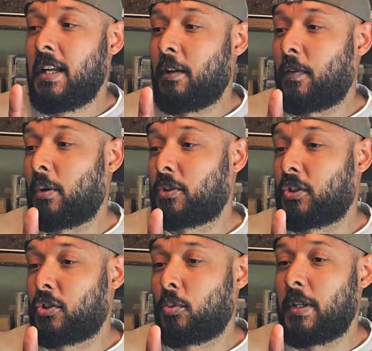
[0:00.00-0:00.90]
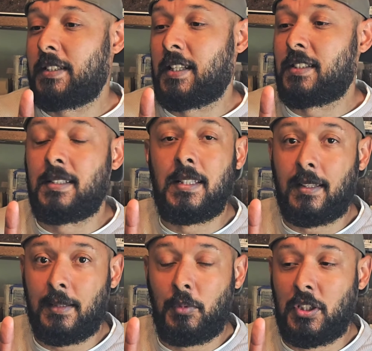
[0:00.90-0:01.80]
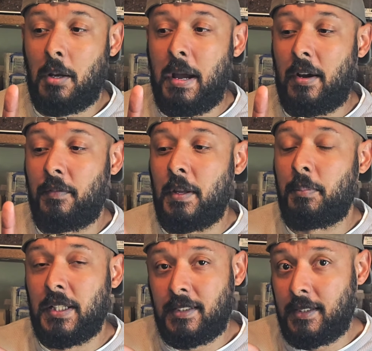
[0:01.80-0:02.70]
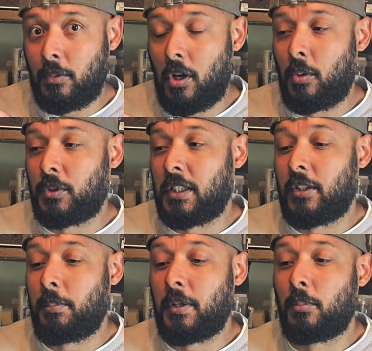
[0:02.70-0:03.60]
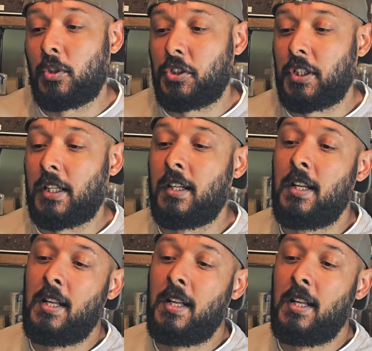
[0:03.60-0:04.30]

if I was to squeeze this, nothing would come out of it, but it still holds a little bit of moisture.